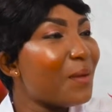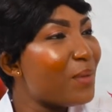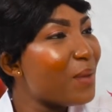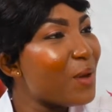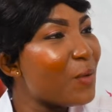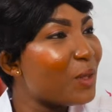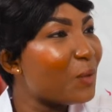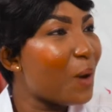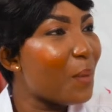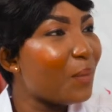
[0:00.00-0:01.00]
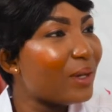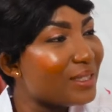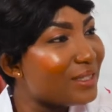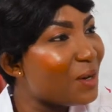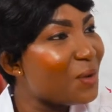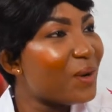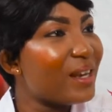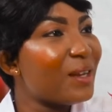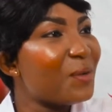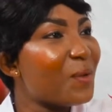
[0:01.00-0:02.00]
a baby with 1.0
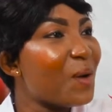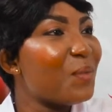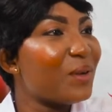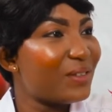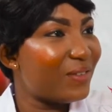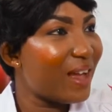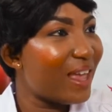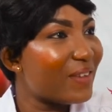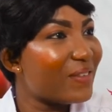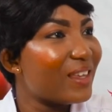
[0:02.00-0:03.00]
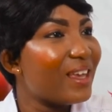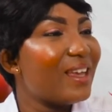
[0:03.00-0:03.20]
and then 1.5,